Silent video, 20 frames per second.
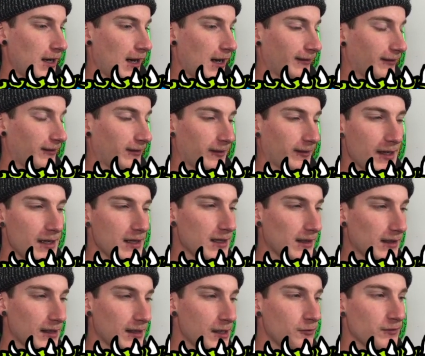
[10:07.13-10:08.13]
and I
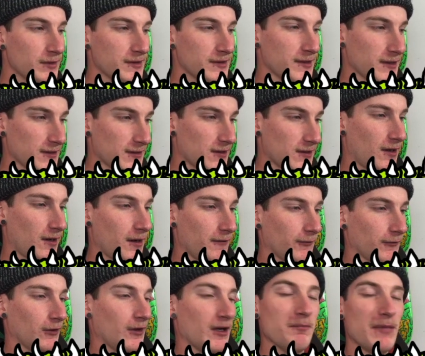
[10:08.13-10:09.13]
think it was this
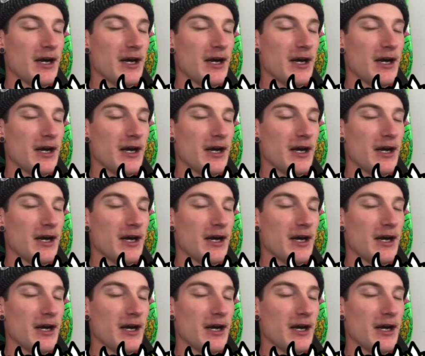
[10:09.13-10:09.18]
cover.